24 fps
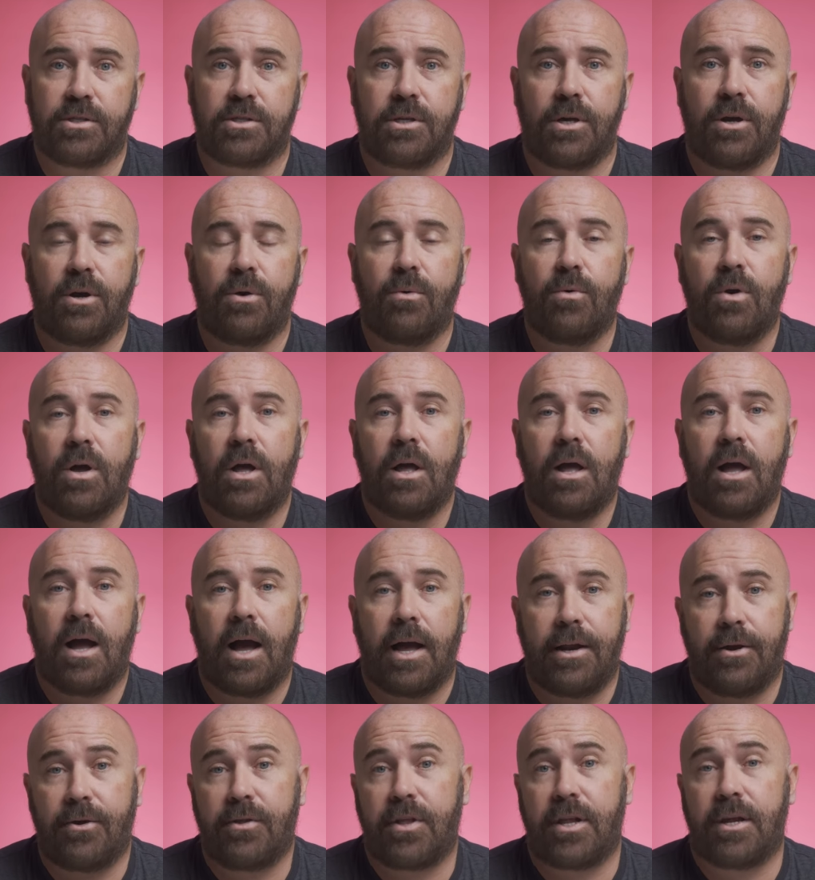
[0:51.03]
So
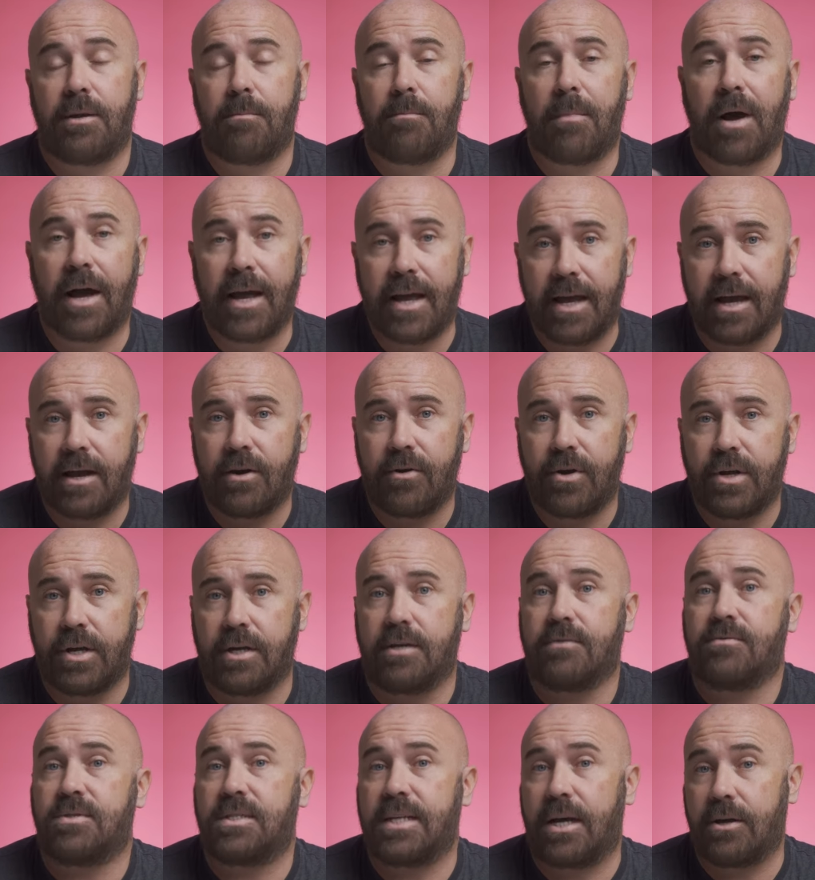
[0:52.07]
I know that in my
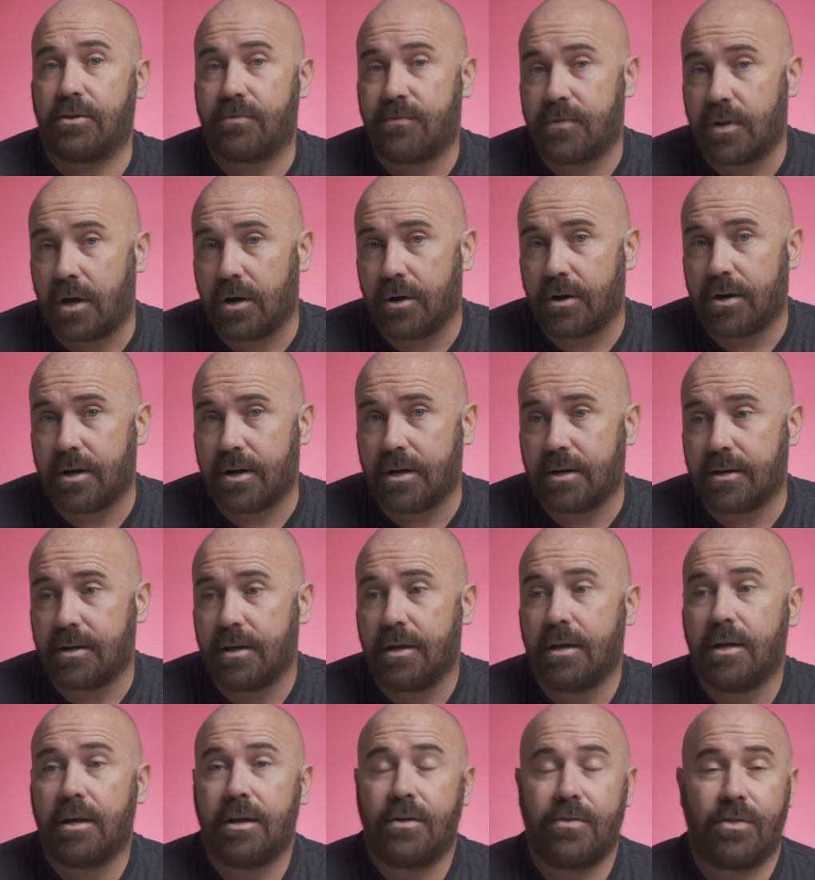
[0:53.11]
area of South Florida,